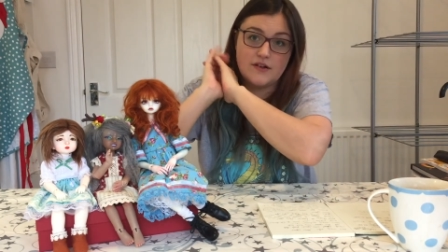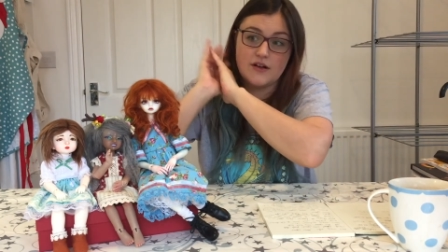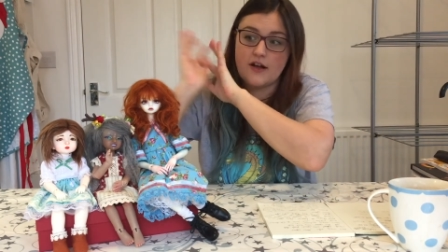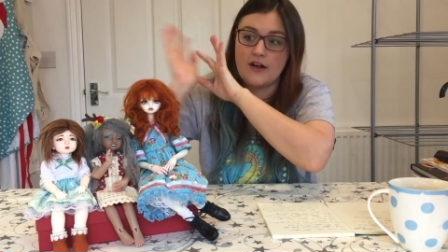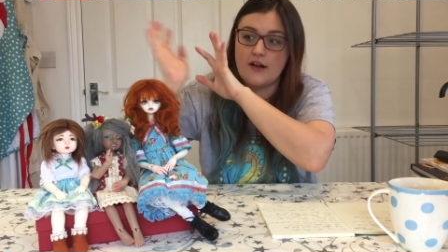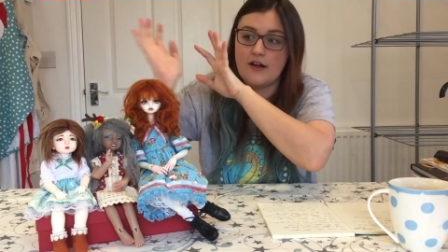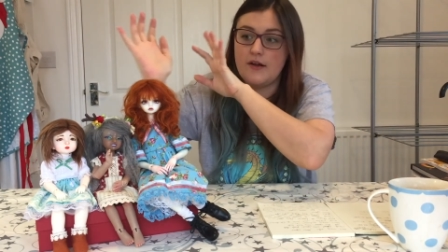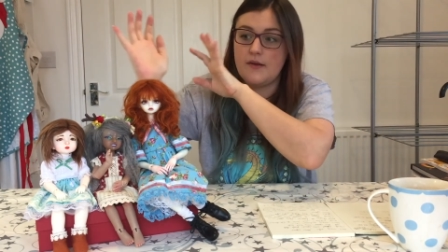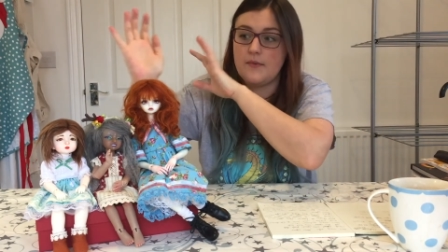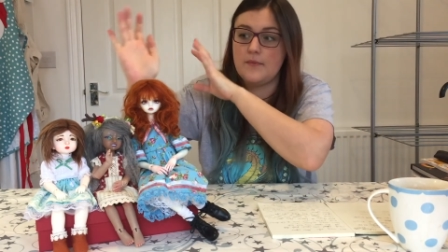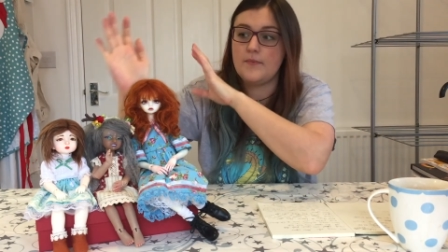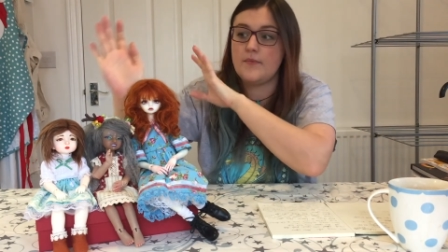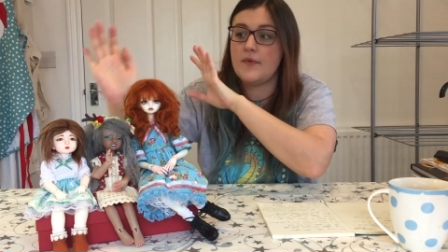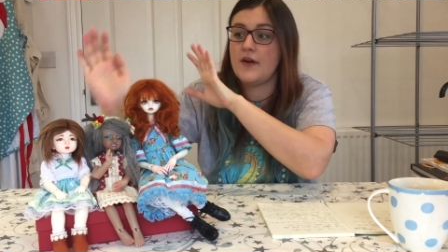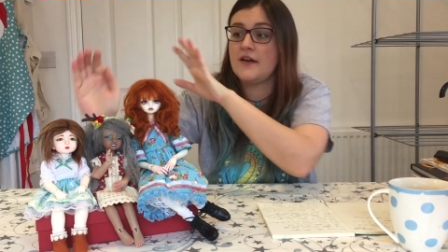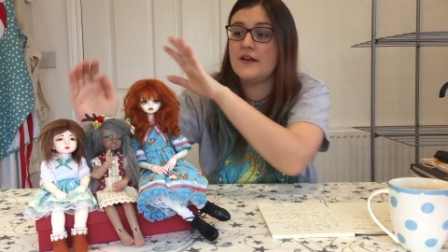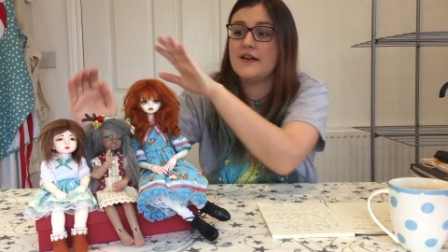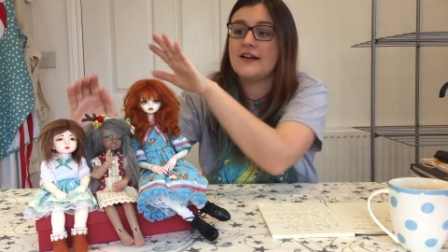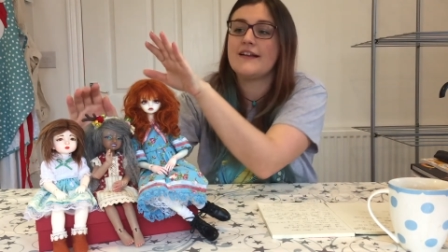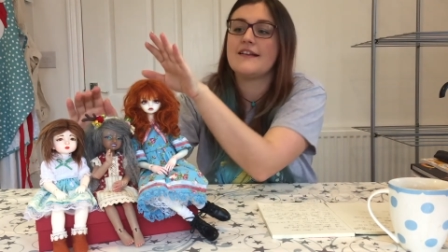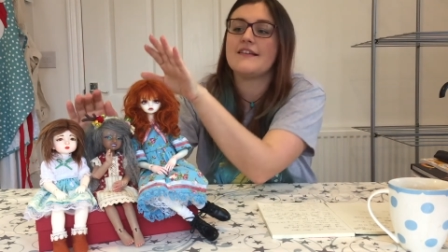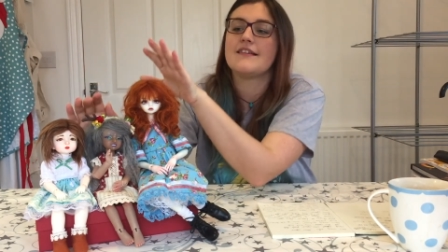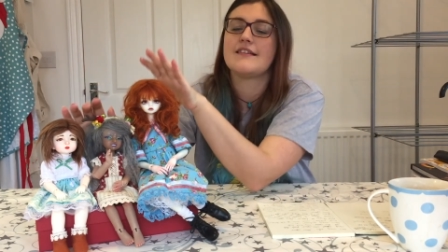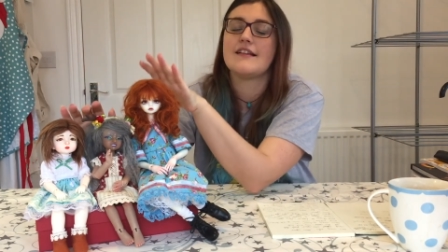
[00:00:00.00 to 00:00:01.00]
at
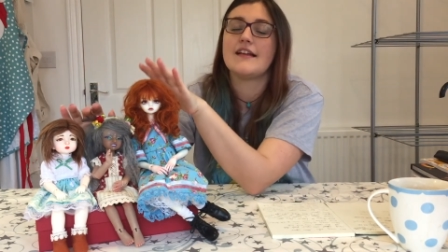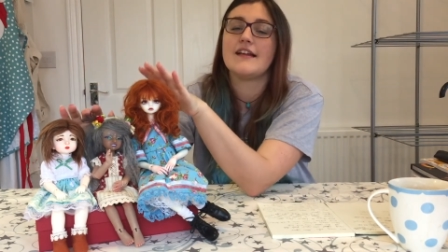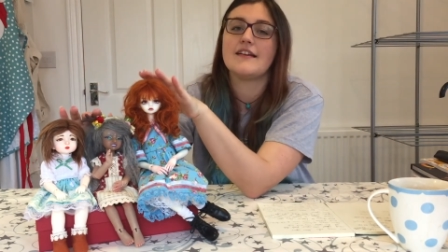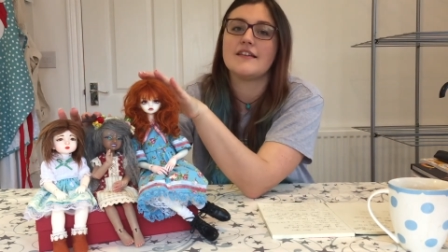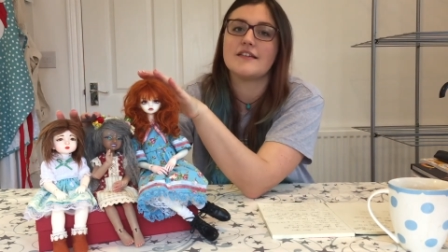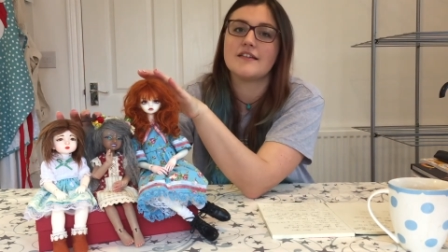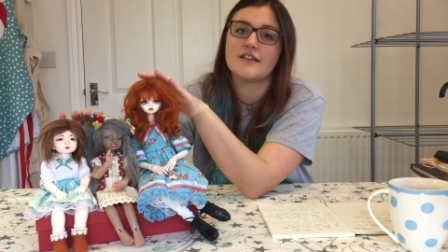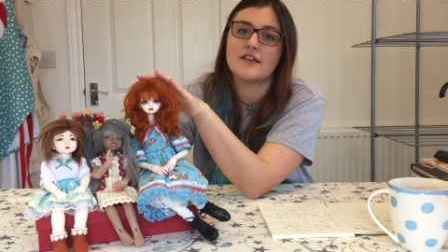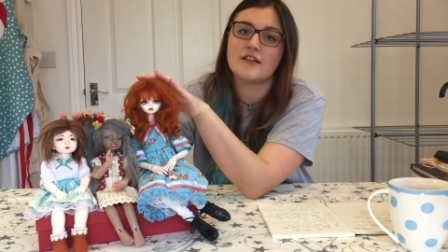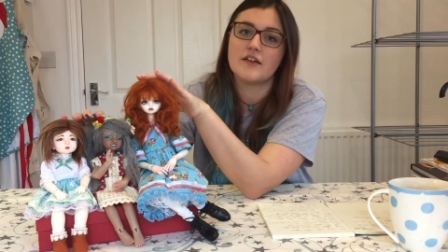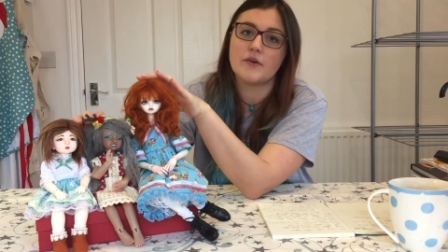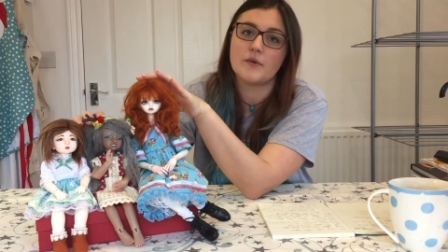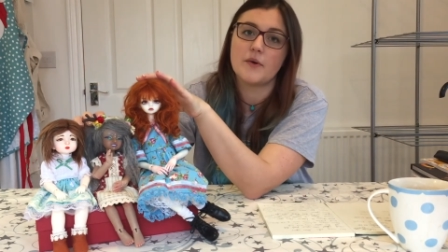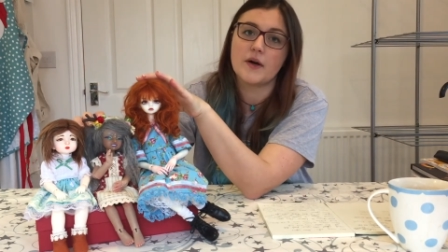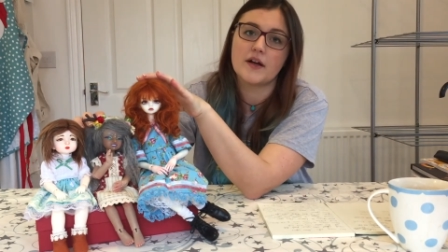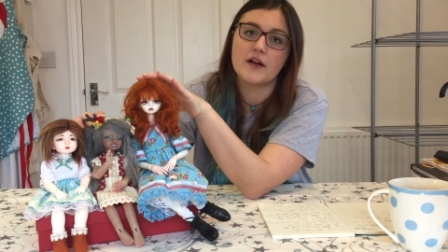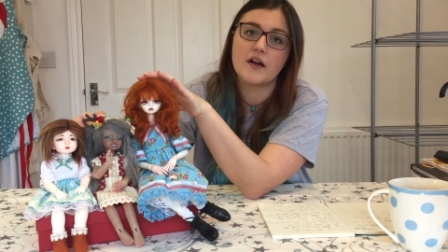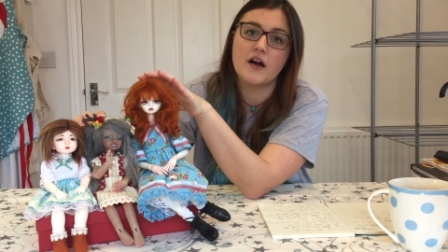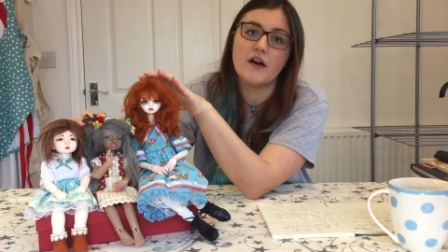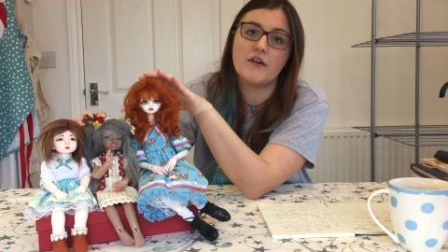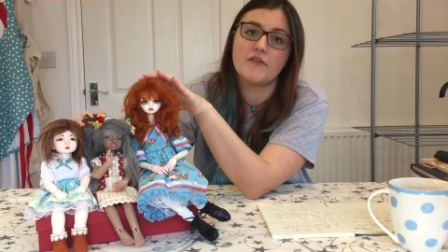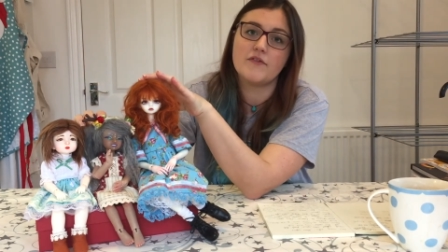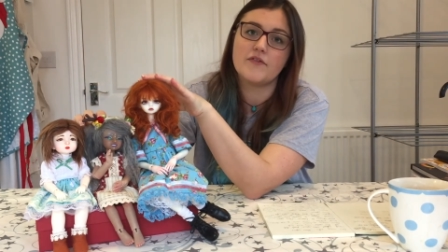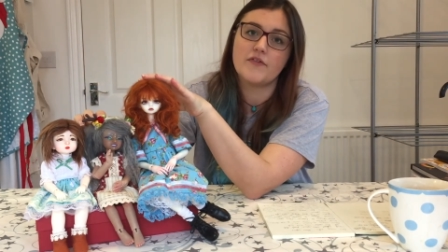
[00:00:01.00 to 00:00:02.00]
least these two, I
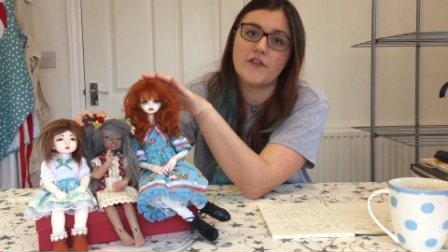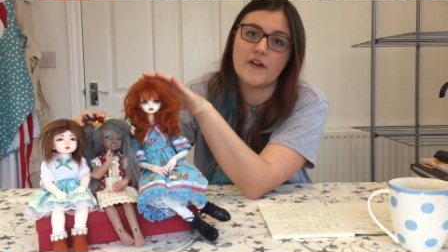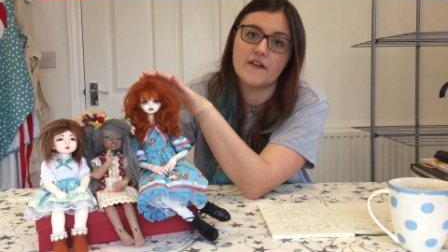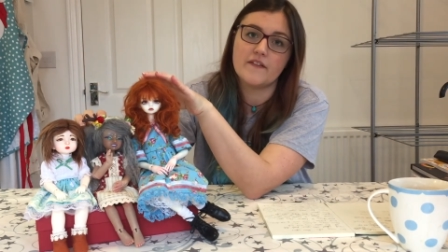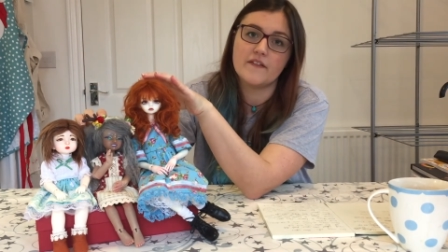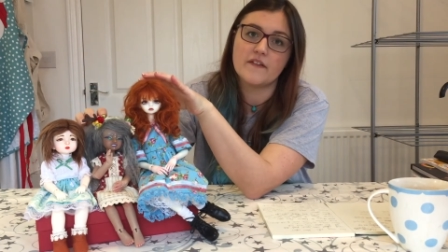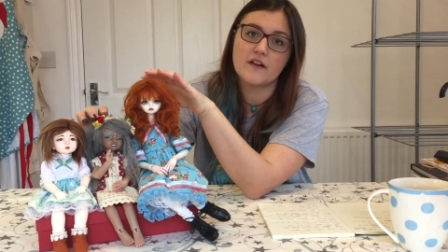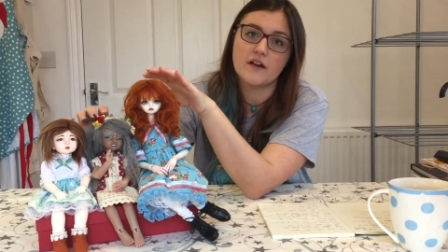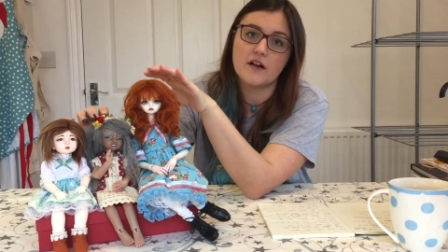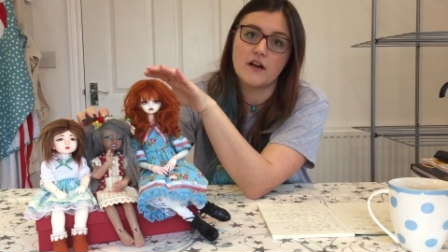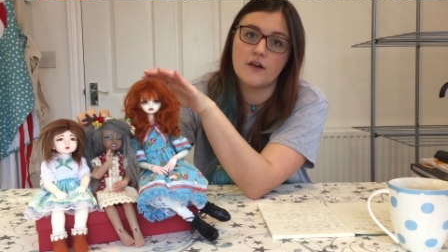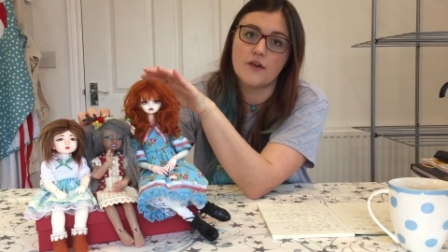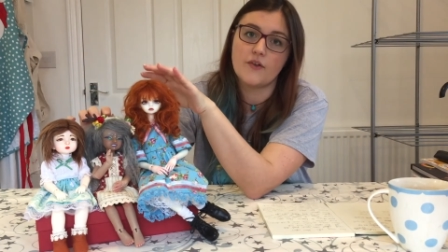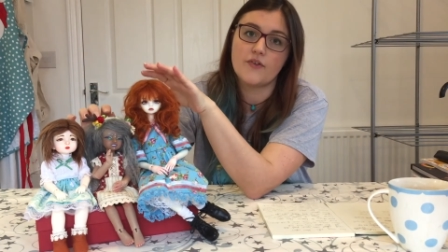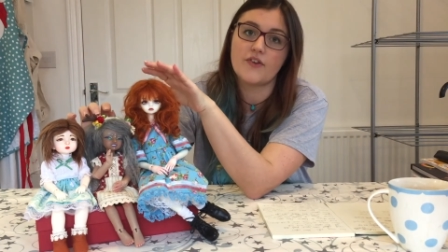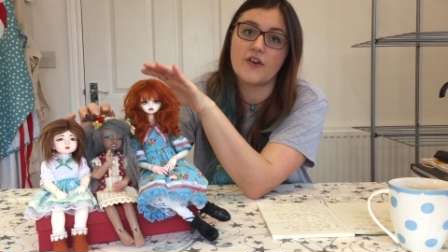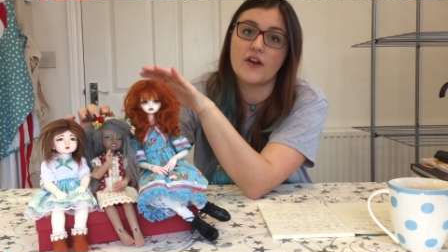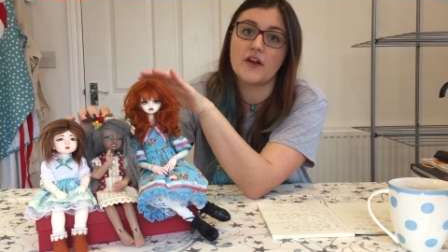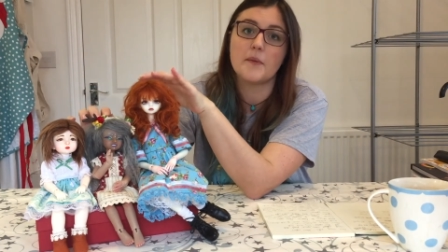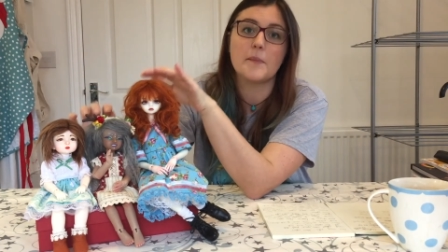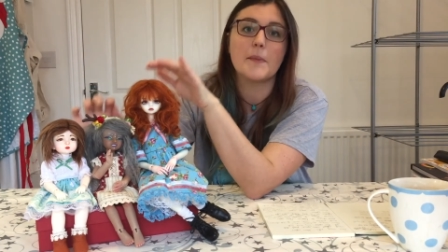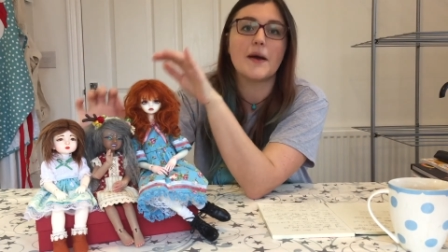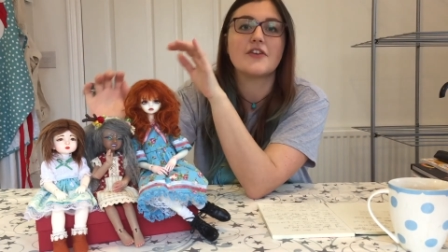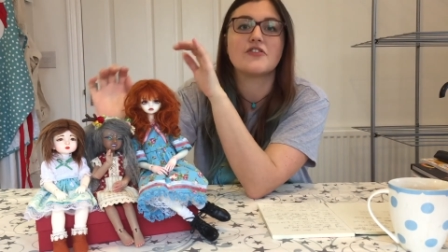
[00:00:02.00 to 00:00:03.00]
can't find the clothes that
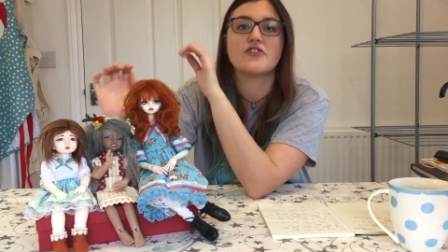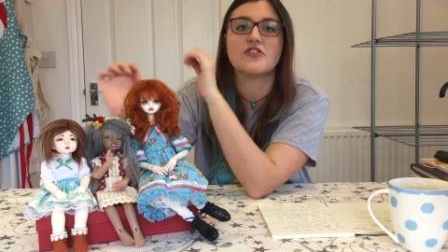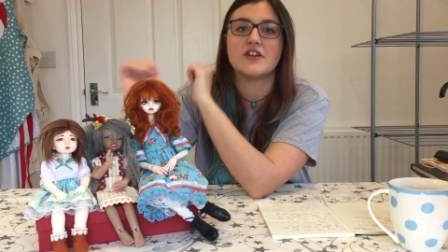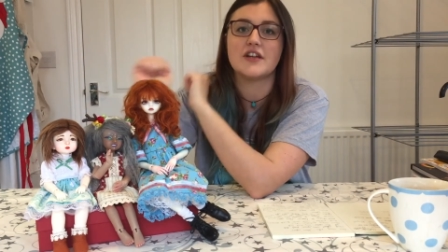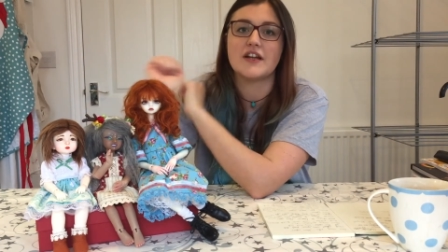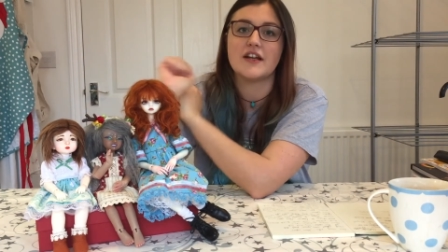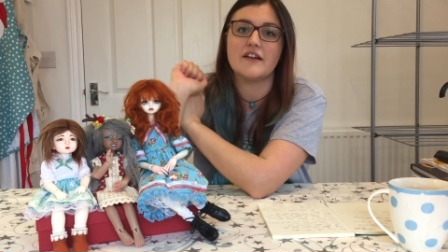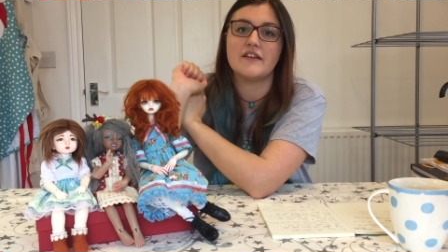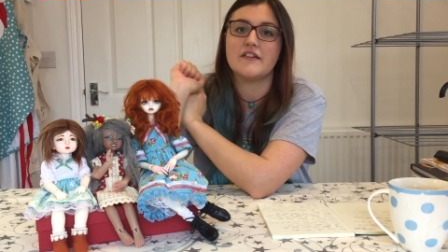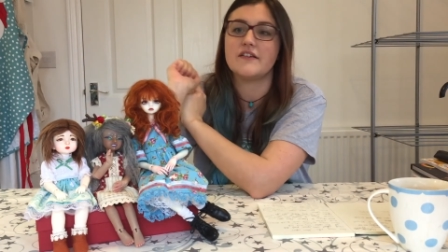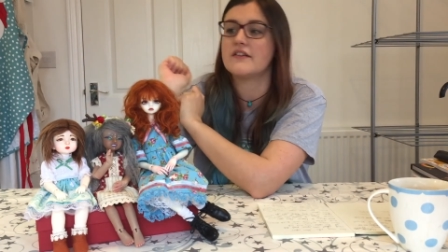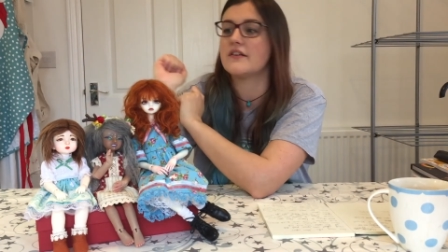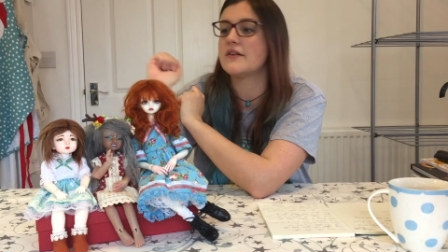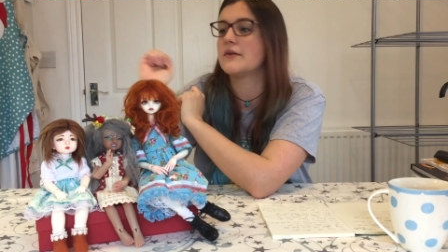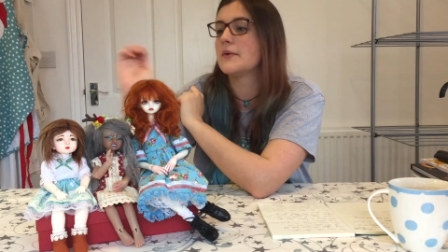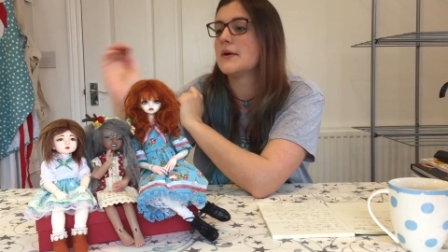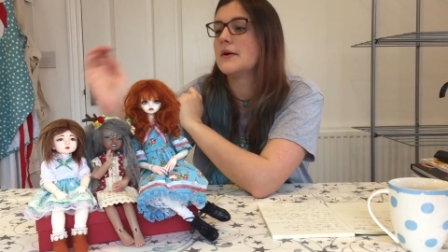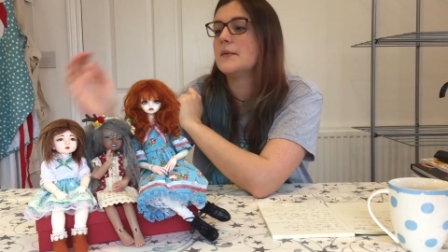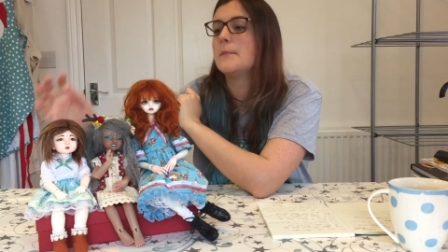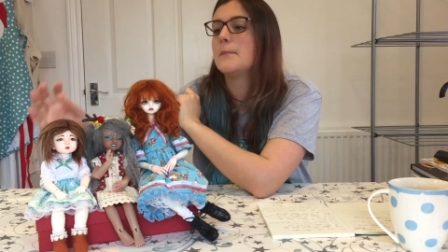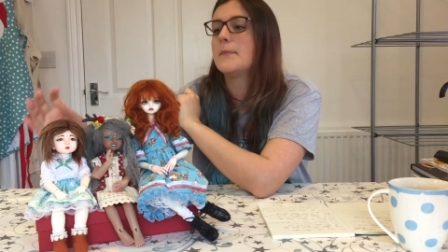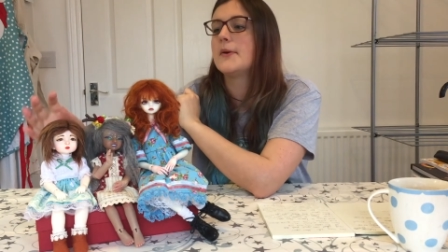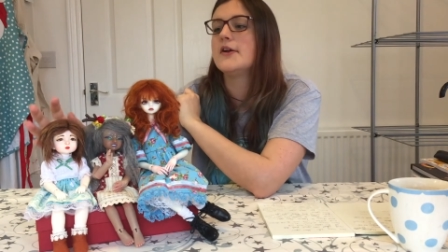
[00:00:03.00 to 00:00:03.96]
I imagine these two in.